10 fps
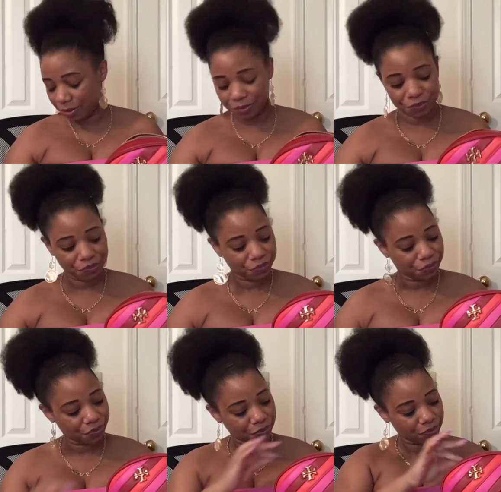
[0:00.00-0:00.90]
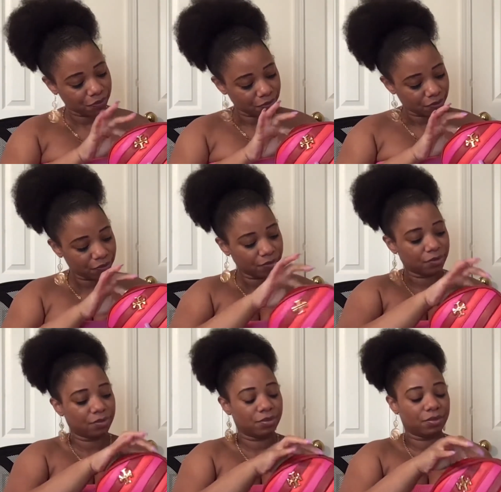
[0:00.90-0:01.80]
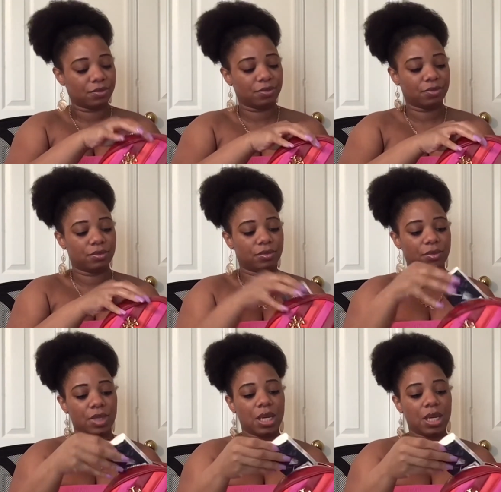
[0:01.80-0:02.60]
Nobody speaks.